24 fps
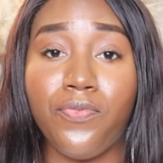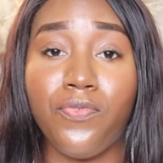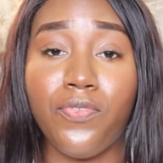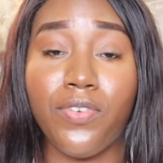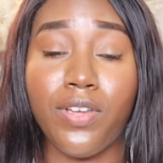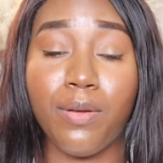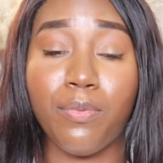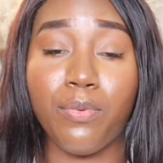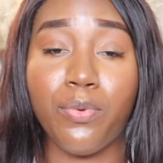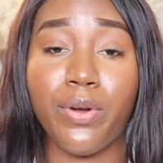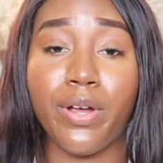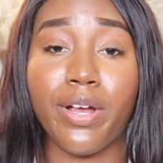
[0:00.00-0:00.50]

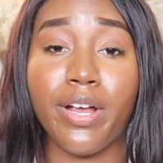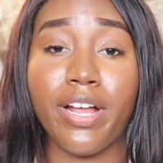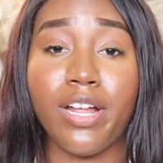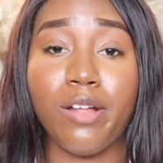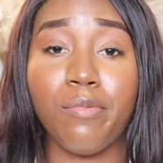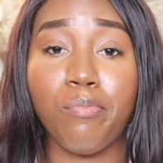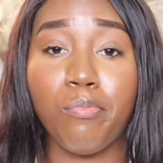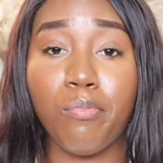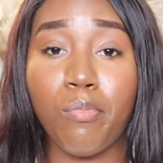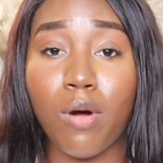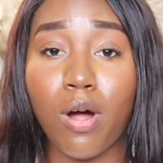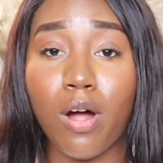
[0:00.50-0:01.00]
February,
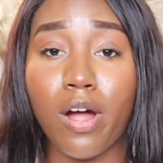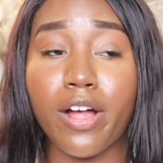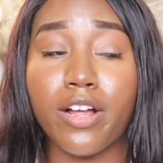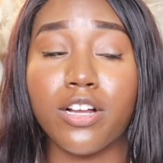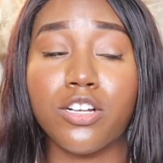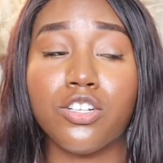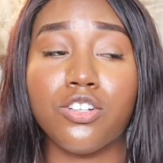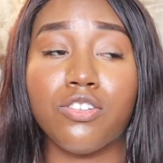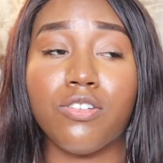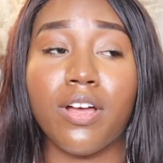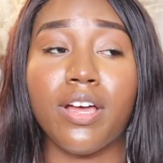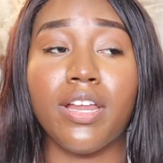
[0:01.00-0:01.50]
and
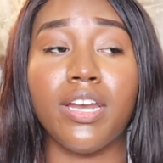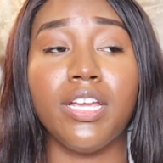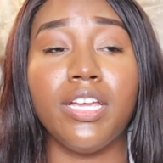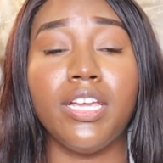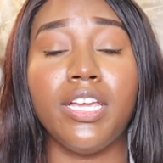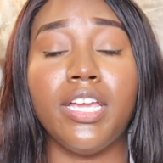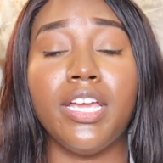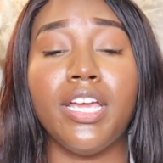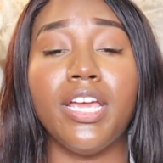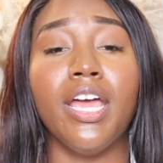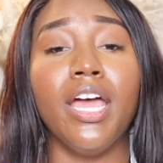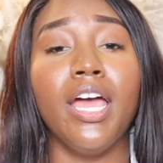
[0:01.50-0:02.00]
March trying
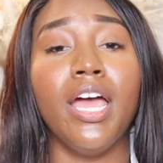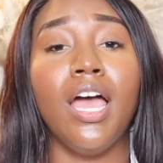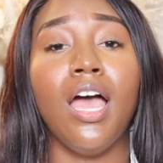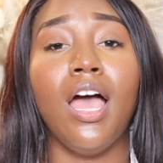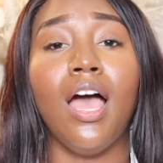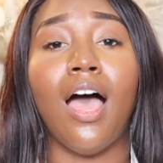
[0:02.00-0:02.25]
to get